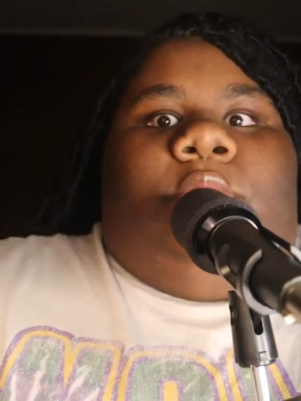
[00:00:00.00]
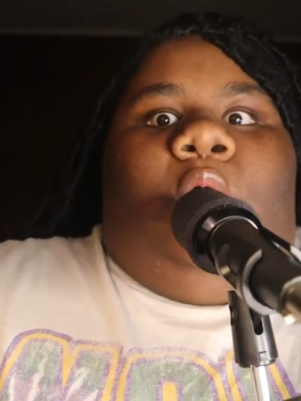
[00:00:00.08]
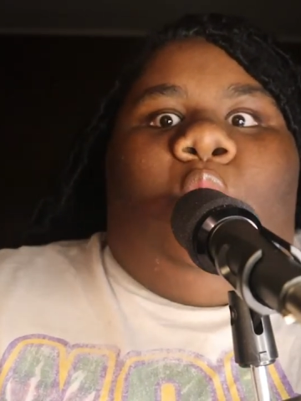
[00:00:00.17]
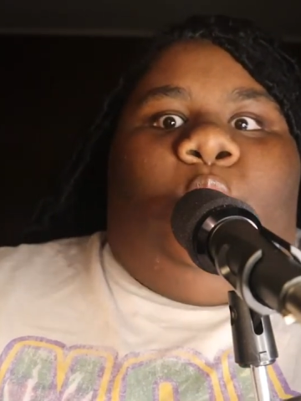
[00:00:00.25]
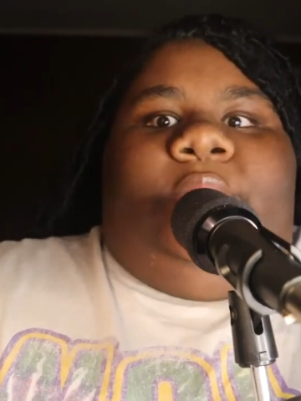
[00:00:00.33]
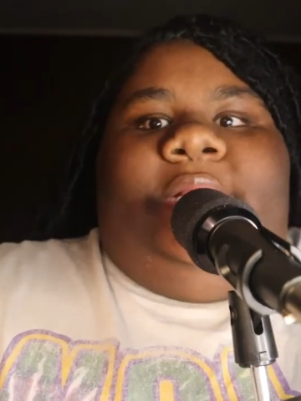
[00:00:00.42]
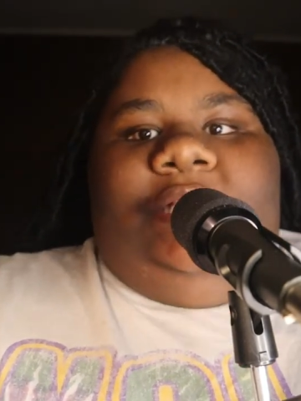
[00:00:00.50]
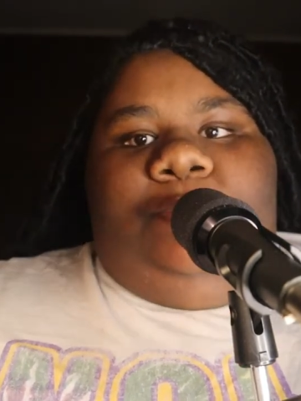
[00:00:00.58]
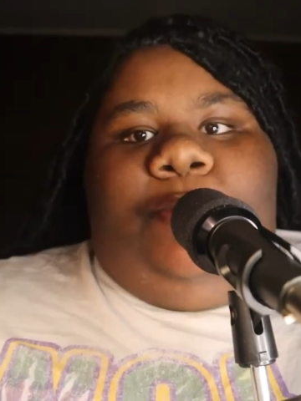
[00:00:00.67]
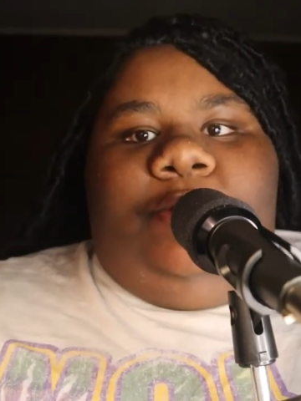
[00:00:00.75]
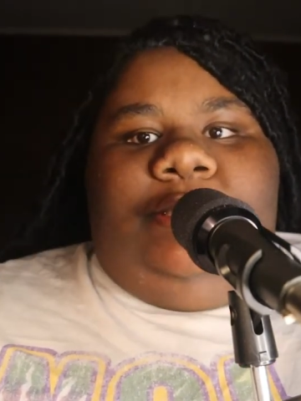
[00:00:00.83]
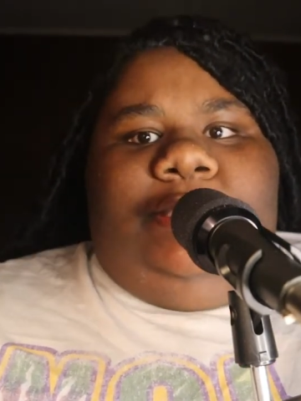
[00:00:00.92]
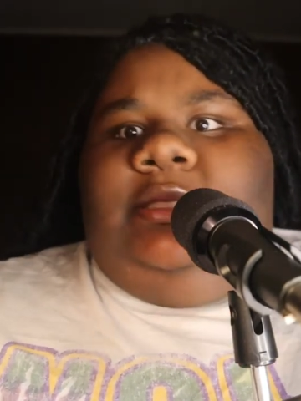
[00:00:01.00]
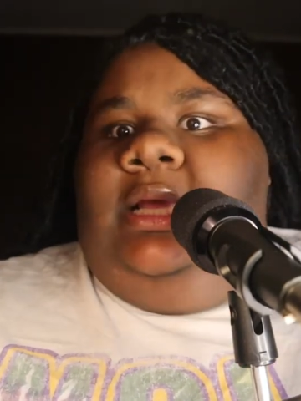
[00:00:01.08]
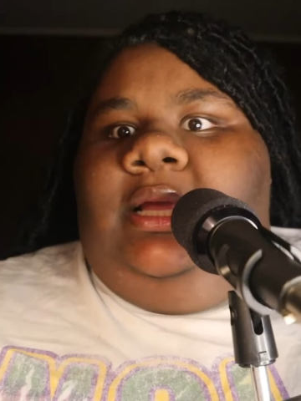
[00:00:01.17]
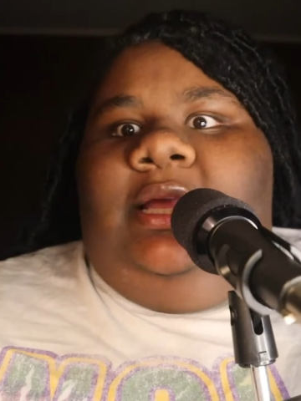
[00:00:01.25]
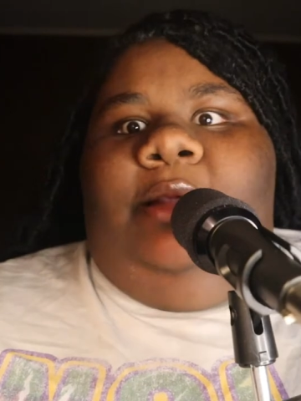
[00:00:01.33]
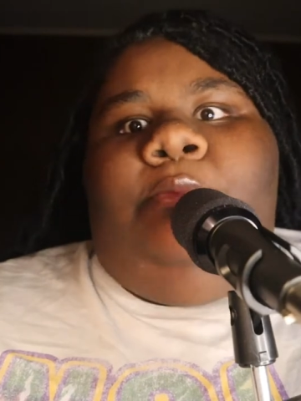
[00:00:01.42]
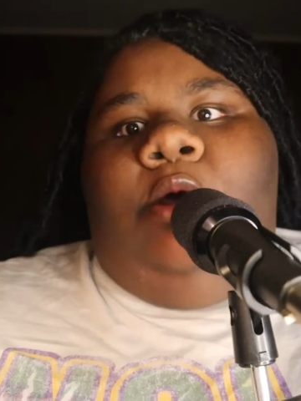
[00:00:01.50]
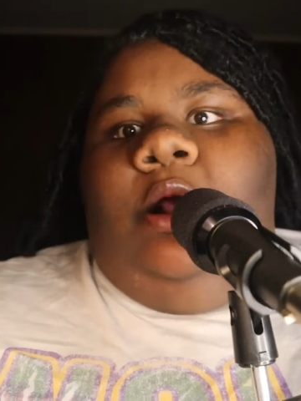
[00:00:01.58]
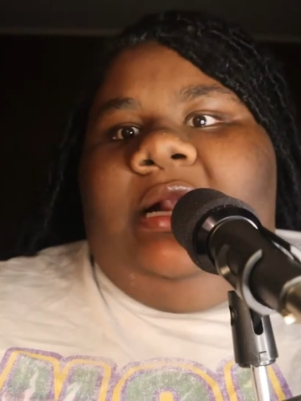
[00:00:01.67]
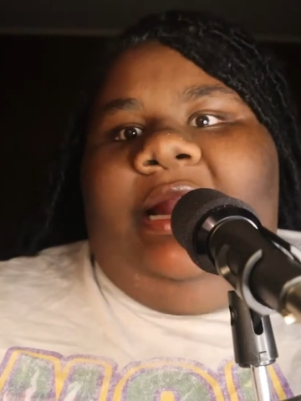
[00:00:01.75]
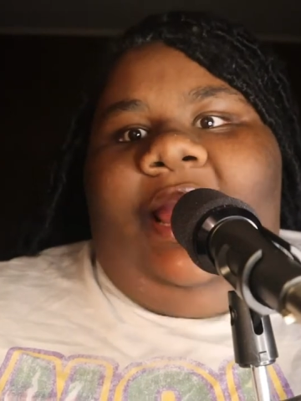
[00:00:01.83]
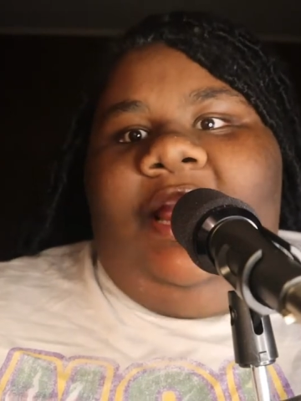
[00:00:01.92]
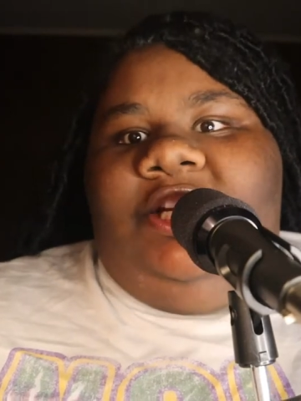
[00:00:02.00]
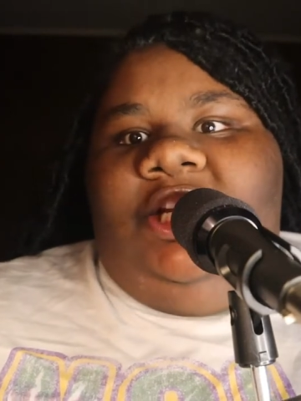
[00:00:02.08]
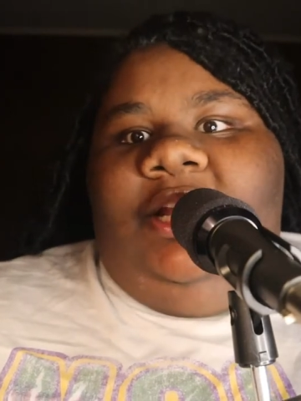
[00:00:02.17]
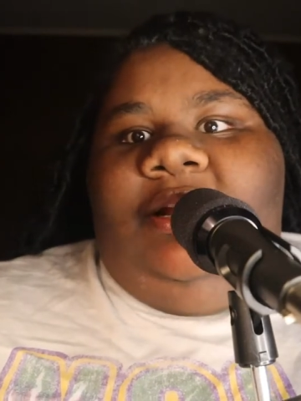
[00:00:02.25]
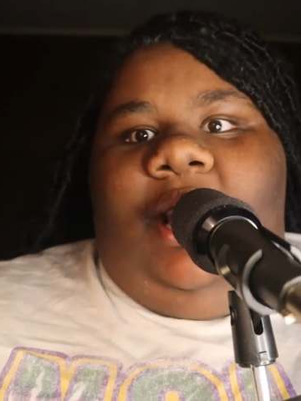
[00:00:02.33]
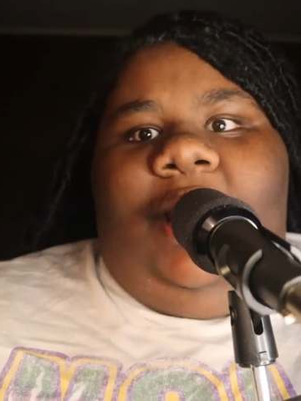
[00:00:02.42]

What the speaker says: oh, this person say Kim Kardashian